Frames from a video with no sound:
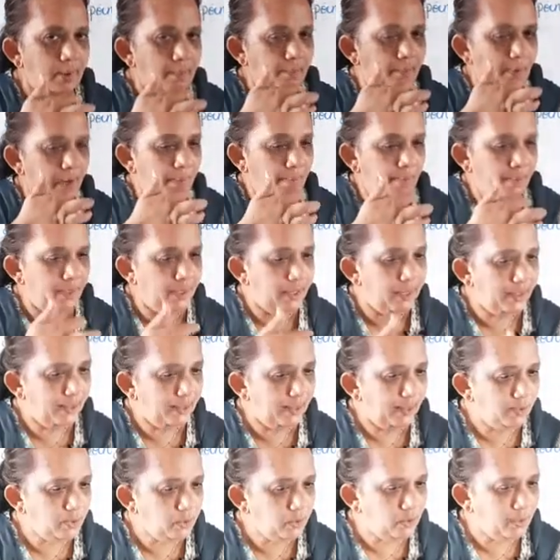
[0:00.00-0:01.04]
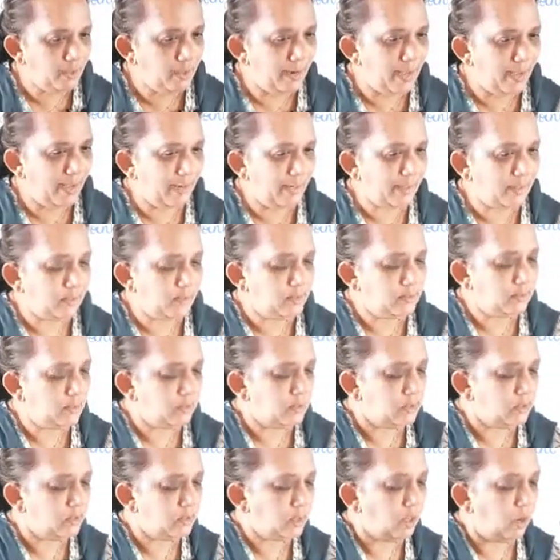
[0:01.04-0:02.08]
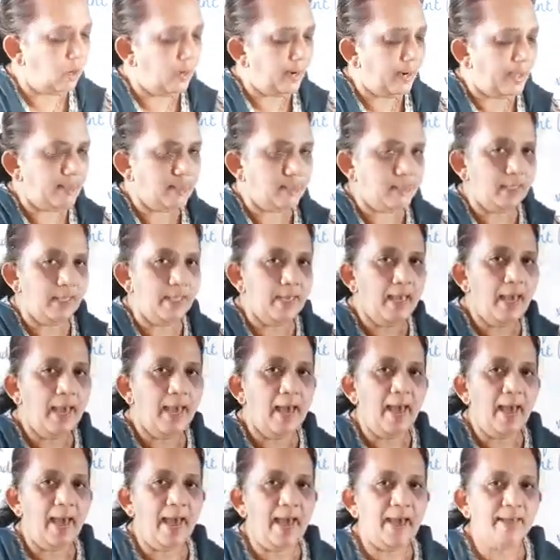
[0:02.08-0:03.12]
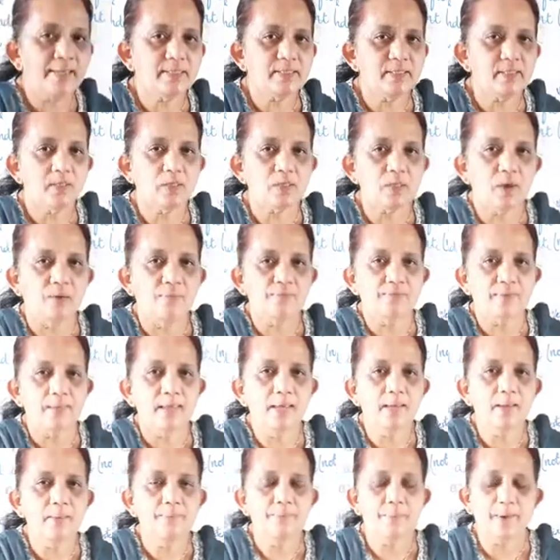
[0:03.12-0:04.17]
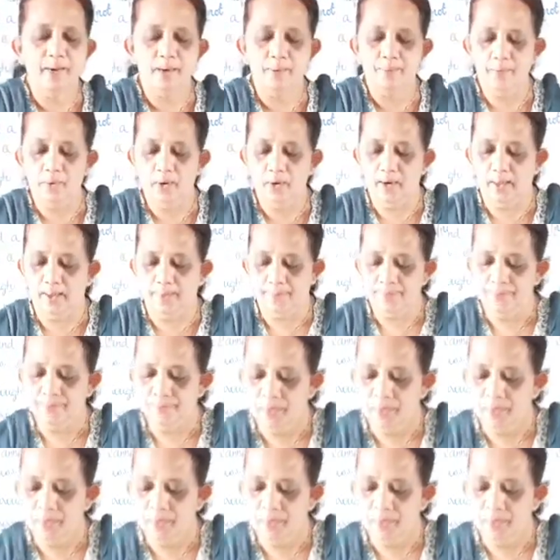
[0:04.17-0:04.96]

perpendicular to the directrix, it is called as the axis of the parabola.